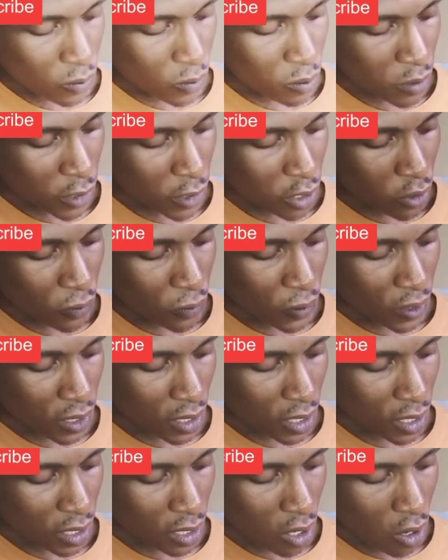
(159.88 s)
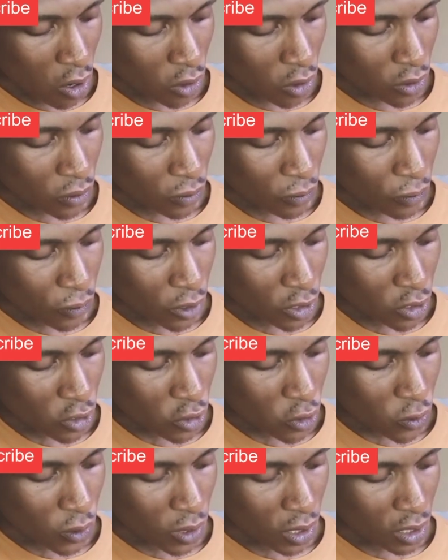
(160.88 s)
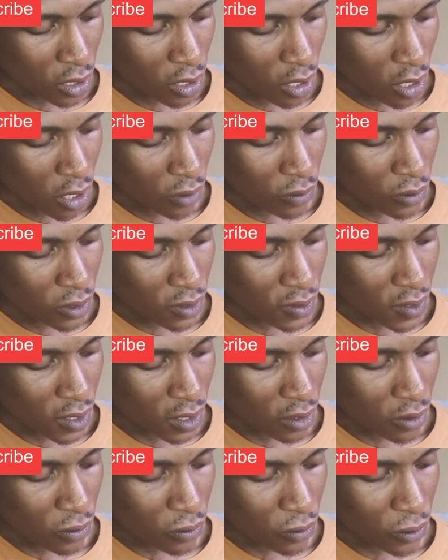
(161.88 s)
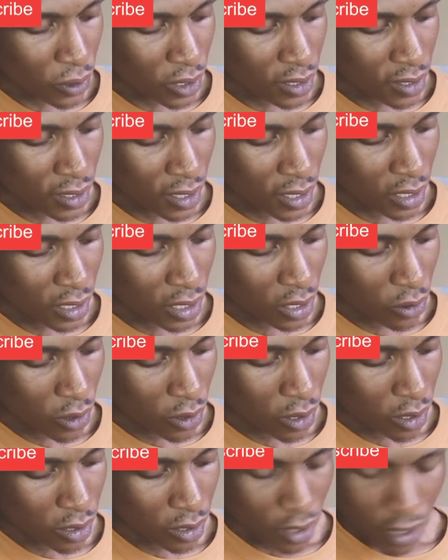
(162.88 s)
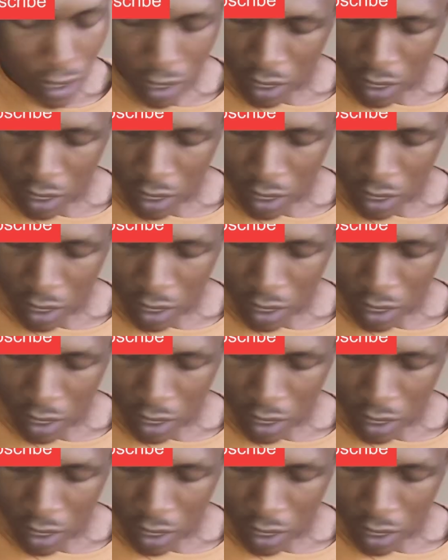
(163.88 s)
middle finger on the 4th string of the 2nd fret, and our